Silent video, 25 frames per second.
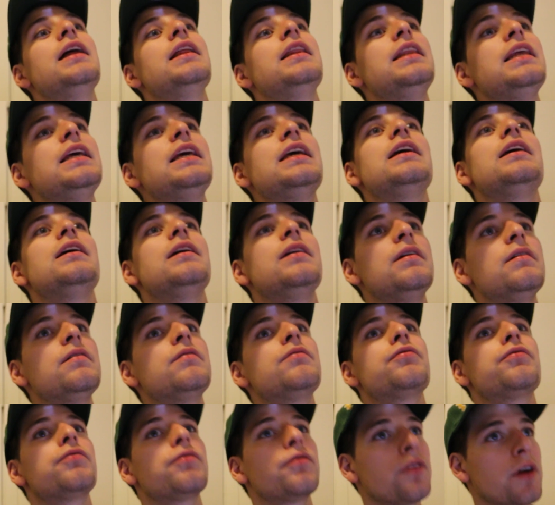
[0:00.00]
the
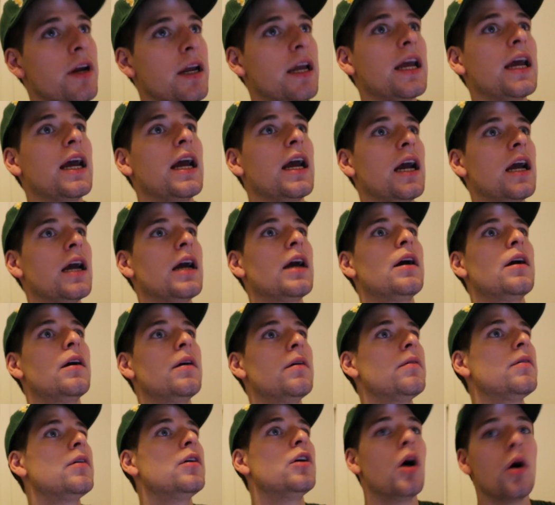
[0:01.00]
freaking
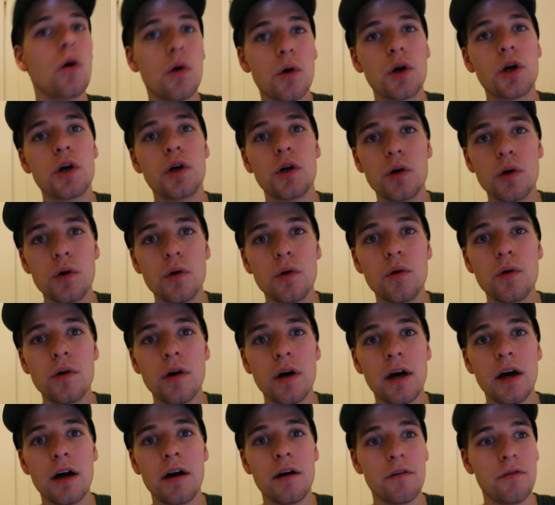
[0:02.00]

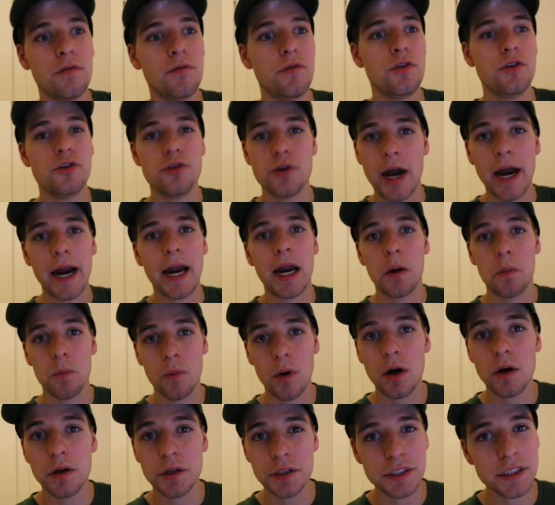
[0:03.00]
Goku of the Dragon
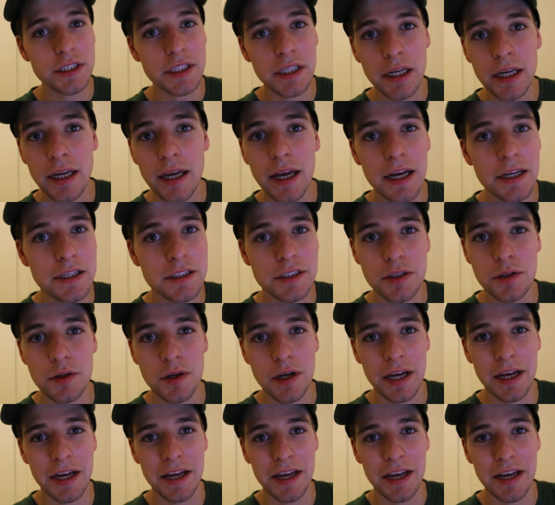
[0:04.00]
Ball Z. As you,